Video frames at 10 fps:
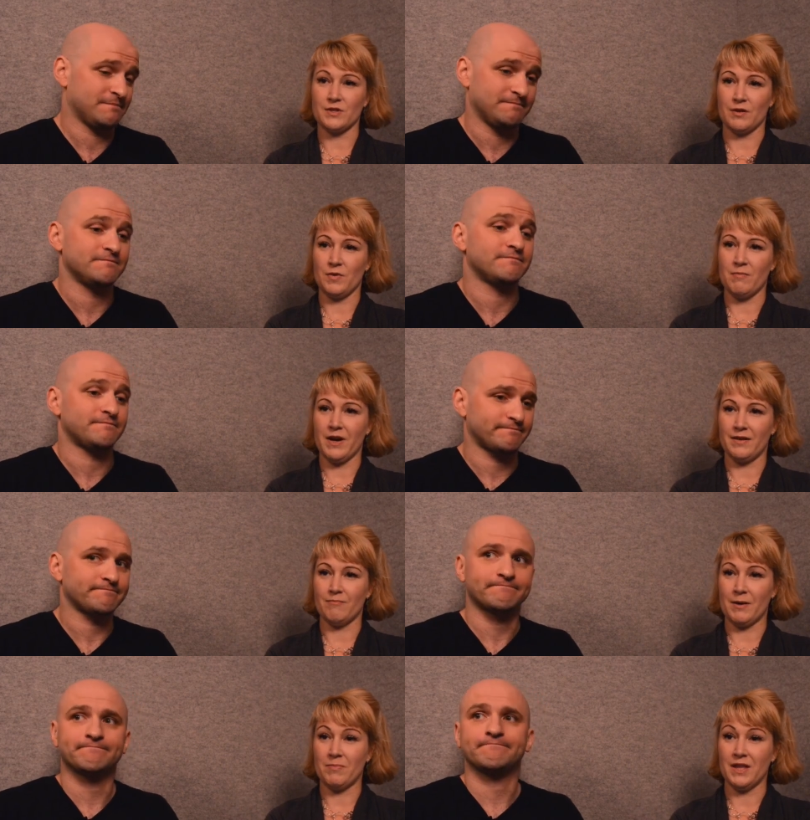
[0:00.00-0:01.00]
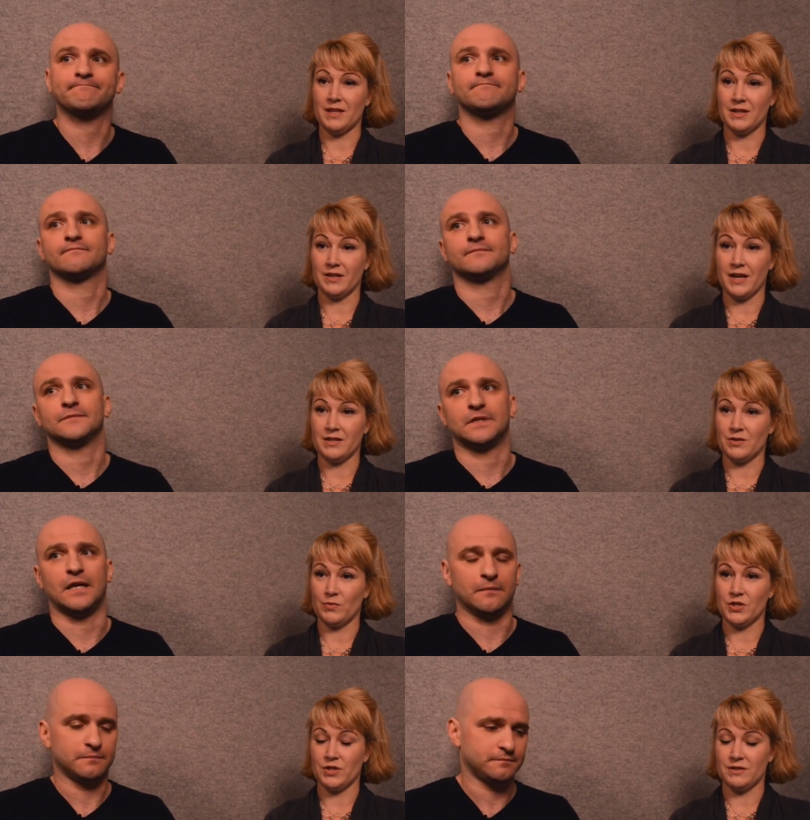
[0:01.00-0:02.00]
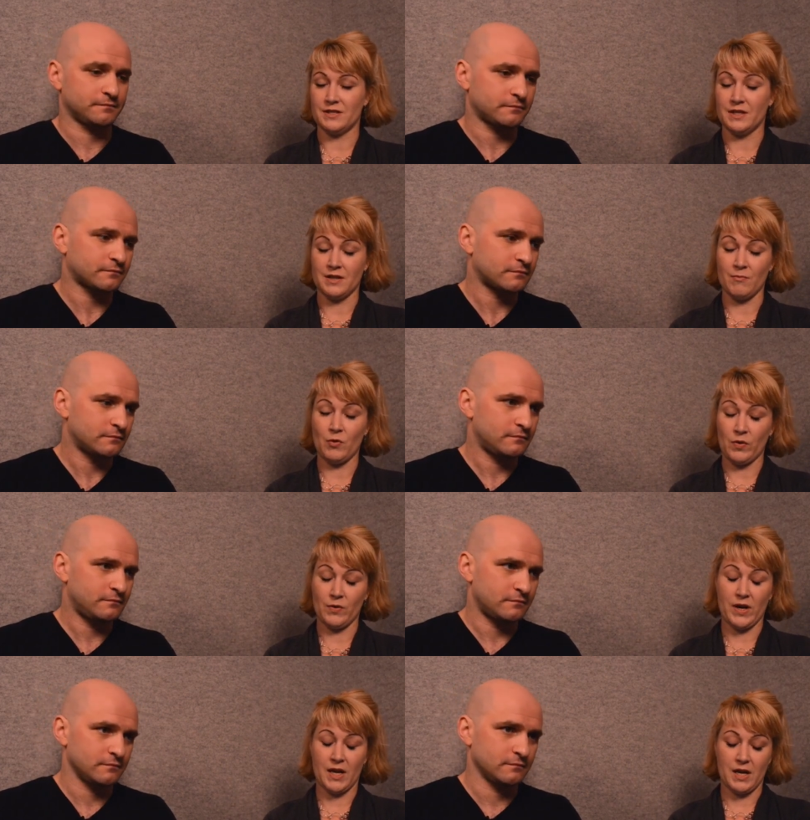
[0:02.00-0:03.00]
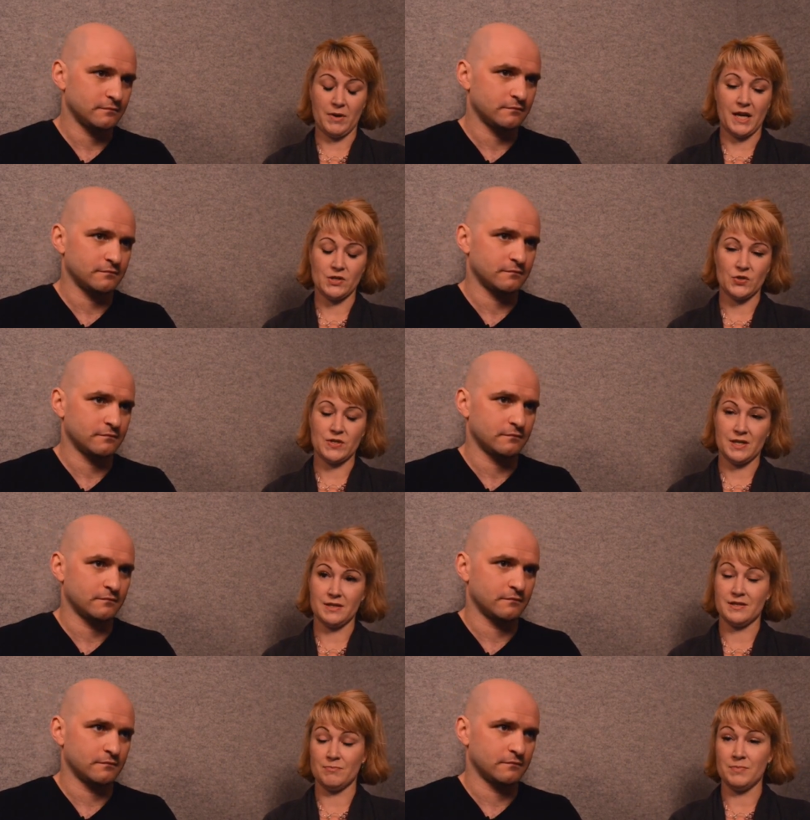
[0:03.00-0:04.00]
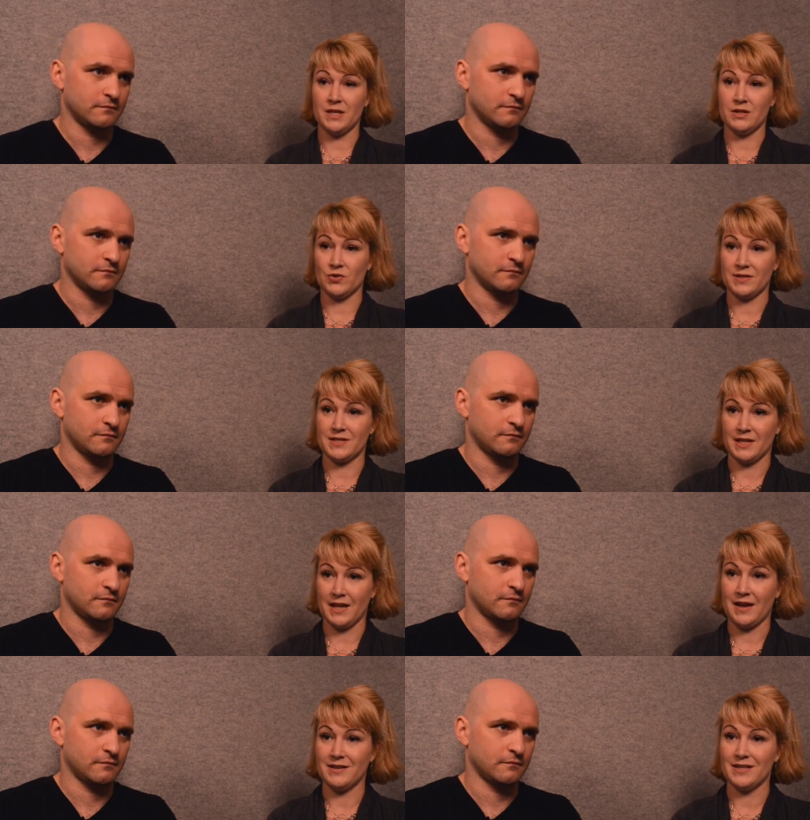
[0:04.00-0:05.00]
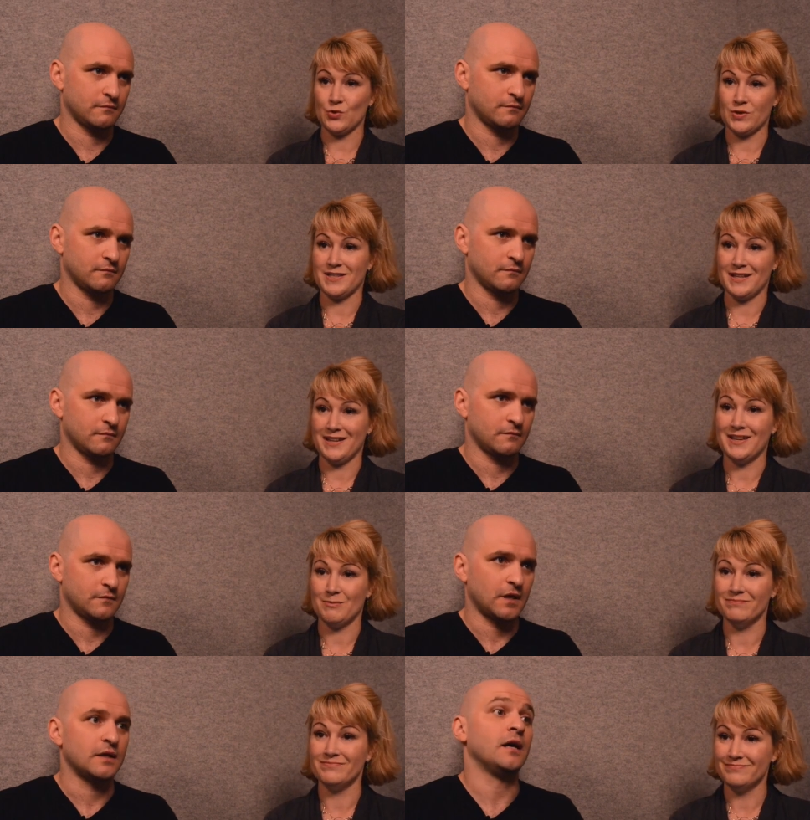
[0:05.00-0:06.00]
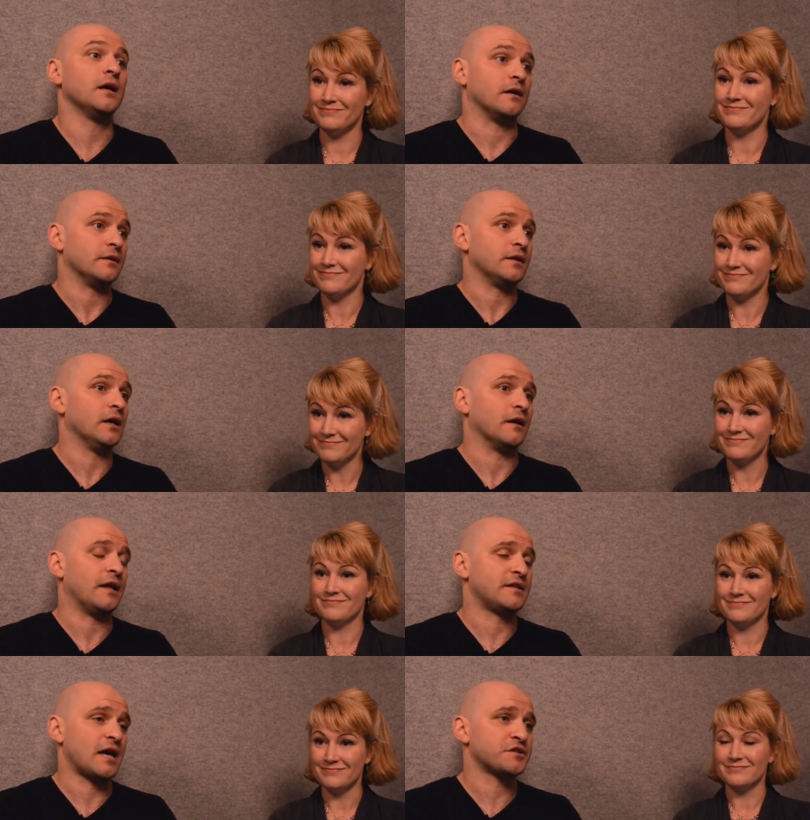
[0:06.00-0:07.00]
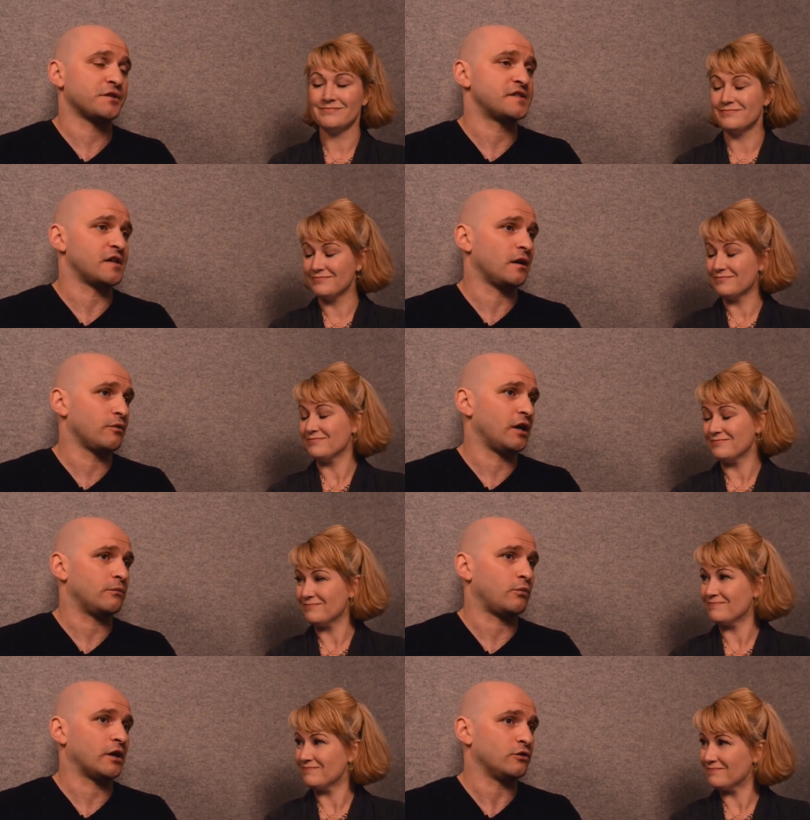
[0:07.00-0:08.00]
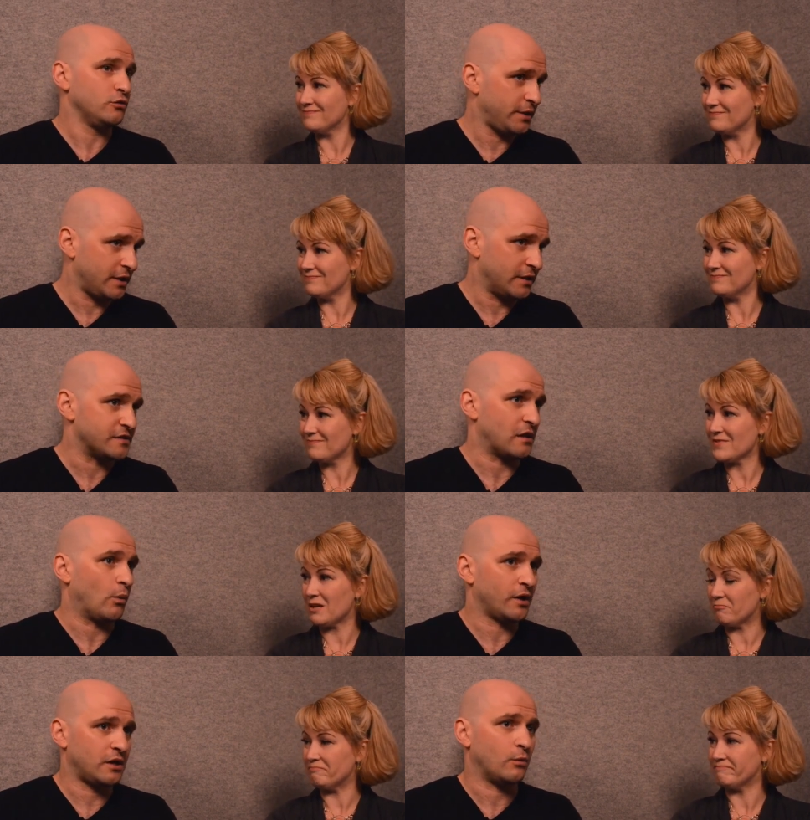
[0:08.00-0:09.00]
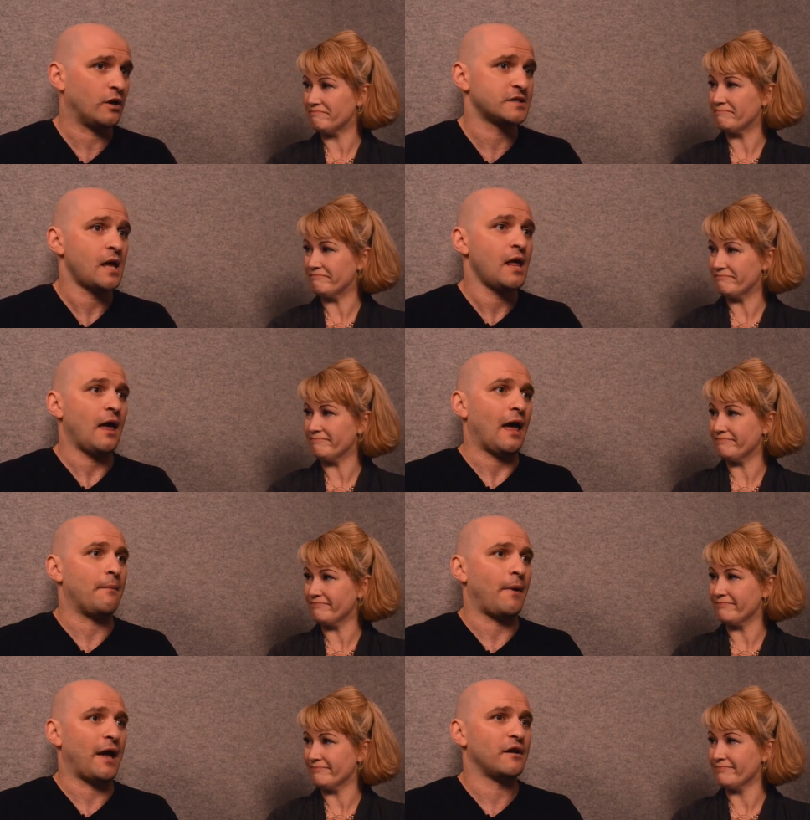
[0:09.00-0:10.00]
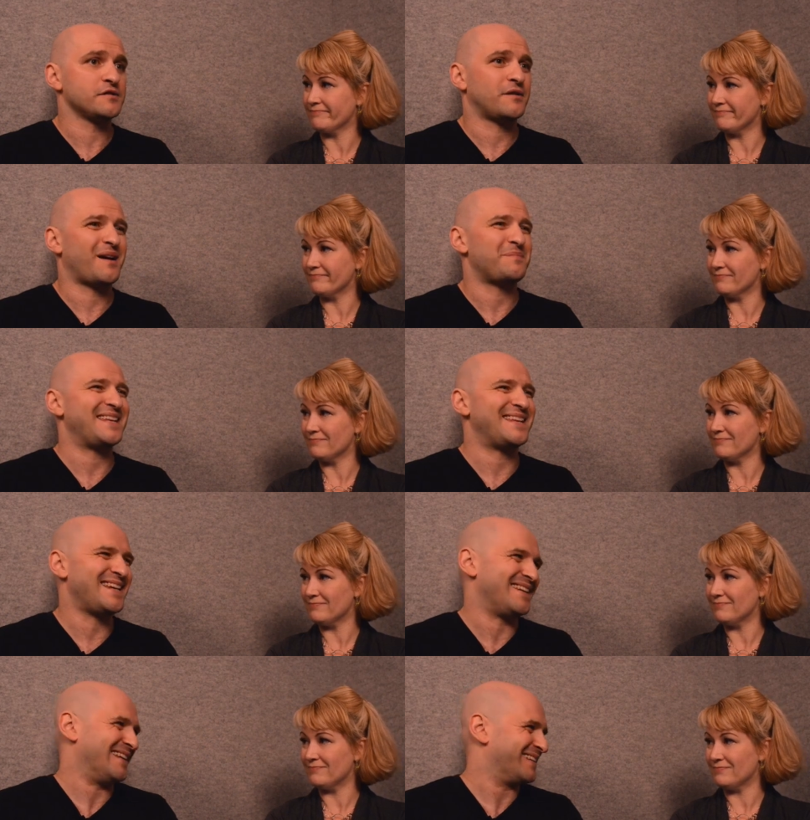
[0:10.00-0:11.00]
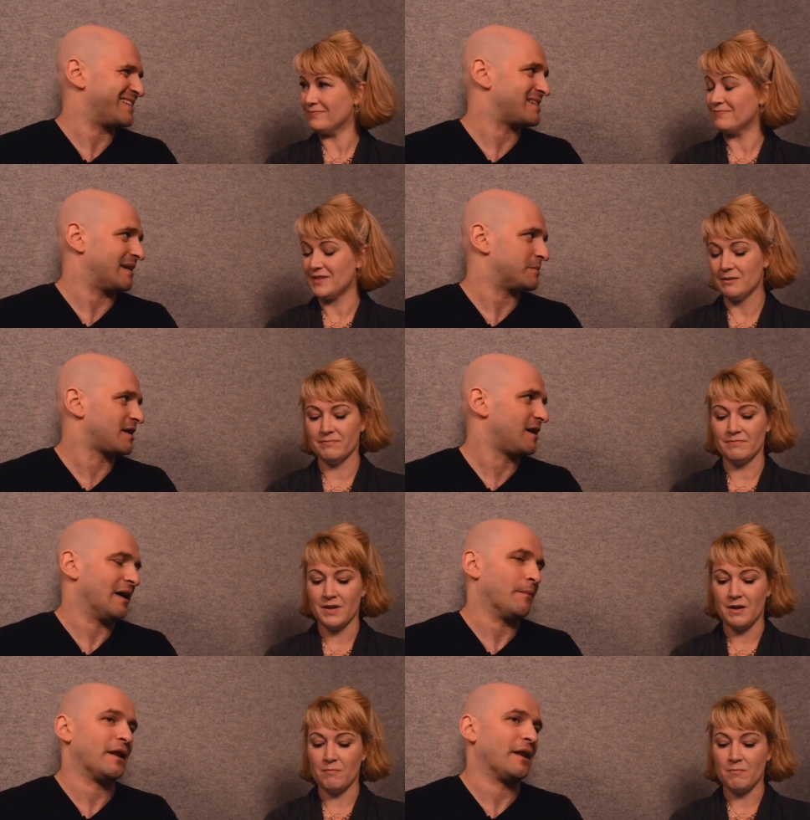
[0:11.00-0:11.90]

Speaker 1: was going to be my, my pithy little answer, yeah. which is the number one way to keep a guy interested is to be interesting and interested in him.
Speaker 2: Yeah, yeah. And to actually celebrate like who he is and yep. what he wants and, and also not be needy at the same yep. time.